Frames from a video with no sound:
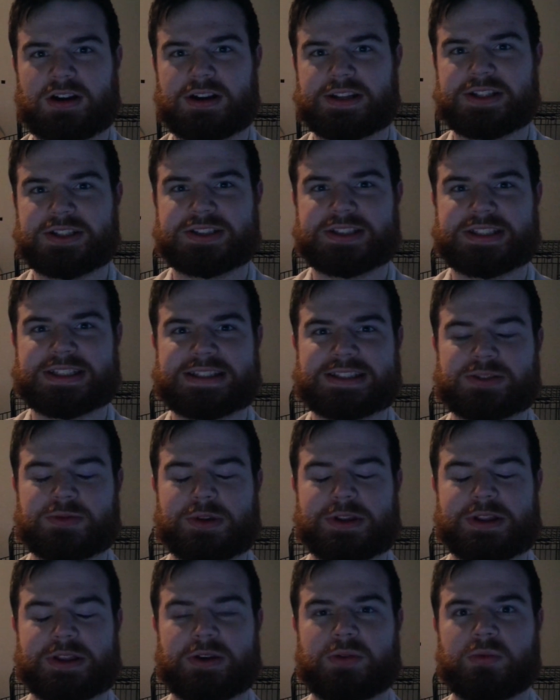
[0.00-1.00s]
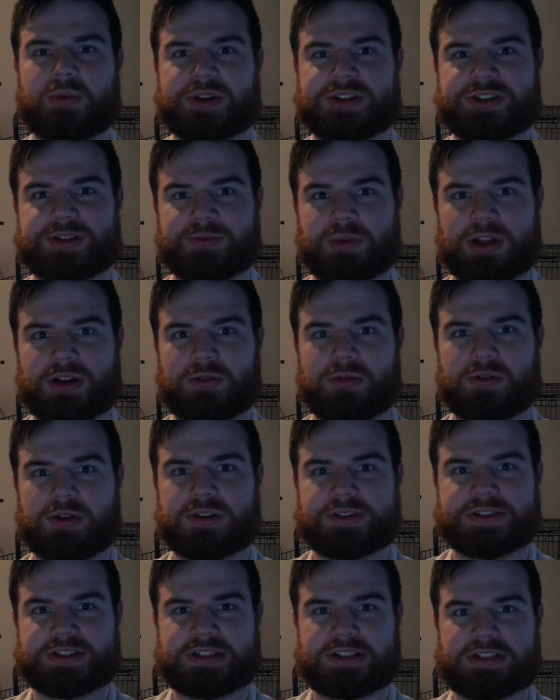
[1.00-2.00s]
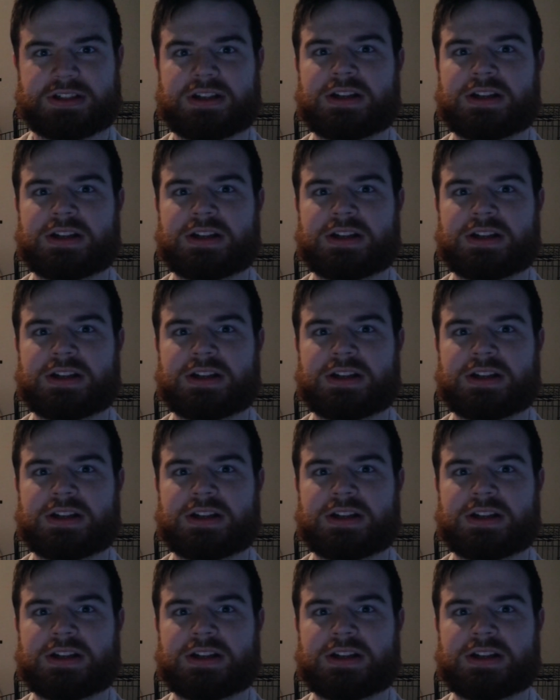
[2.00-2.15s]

You see this with The Witcher Blood Origin